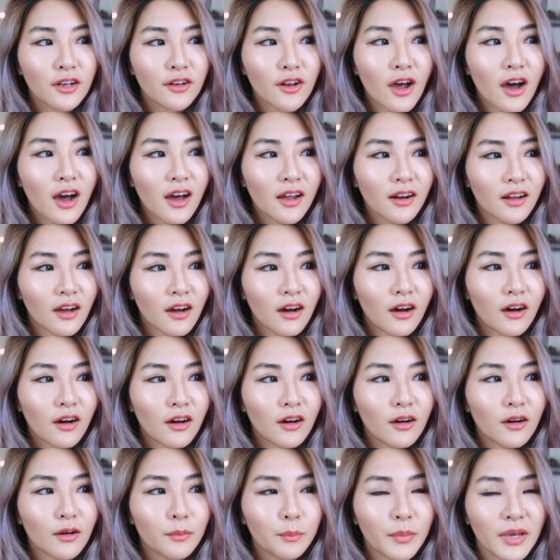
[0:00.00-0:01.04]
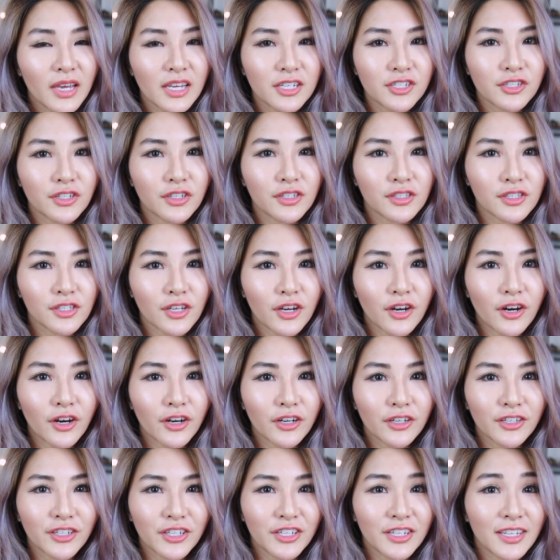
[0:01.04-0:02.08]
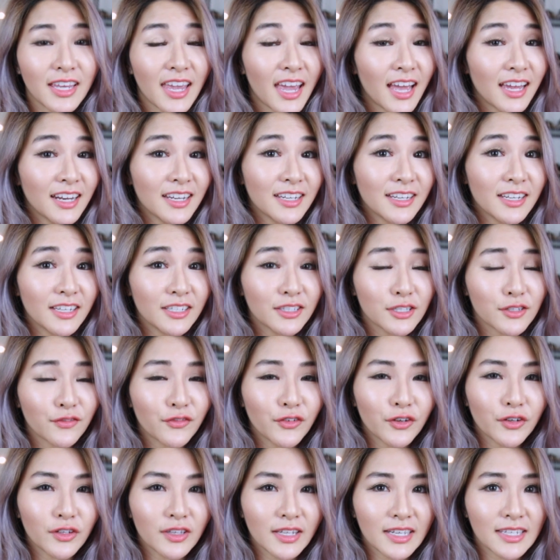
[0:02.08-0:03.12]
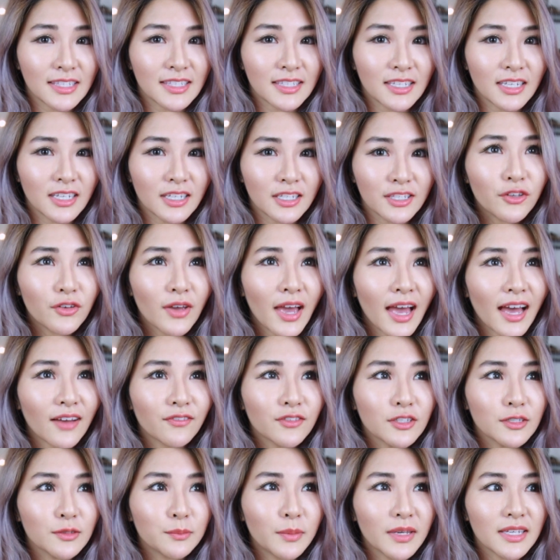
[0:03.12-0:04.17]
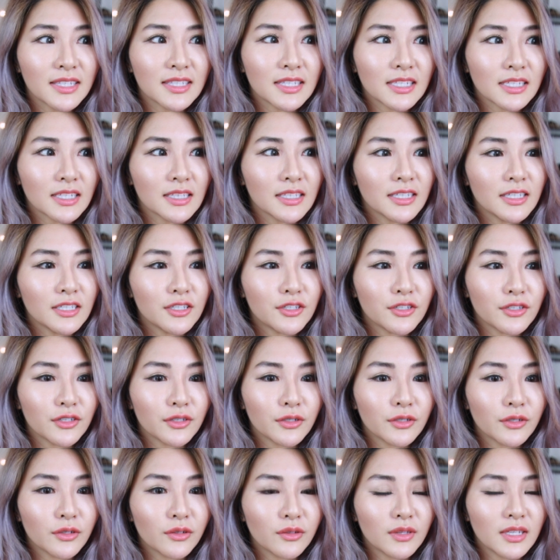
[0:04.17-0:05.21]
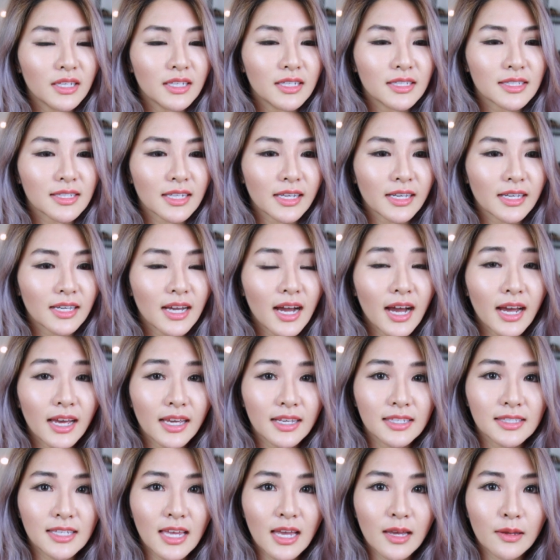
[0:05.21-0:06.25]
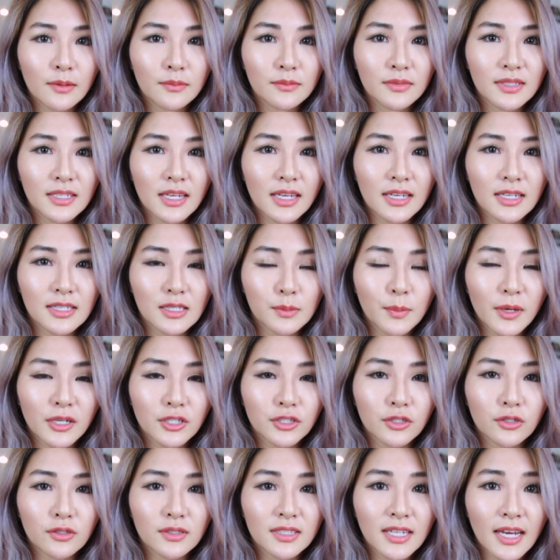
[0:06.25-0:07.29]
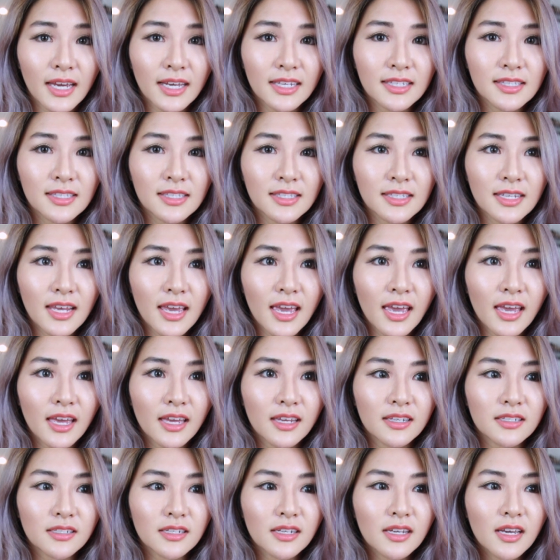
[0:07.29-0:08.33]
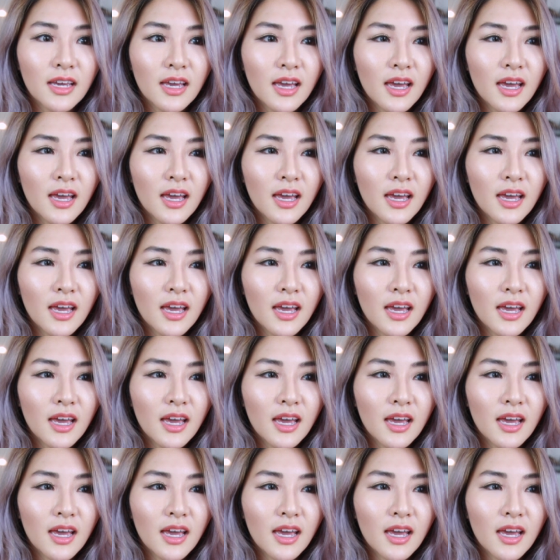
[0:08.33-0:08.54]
not all patients are good candidates for LASIK. You have to basically do these like eye exams and special tests, and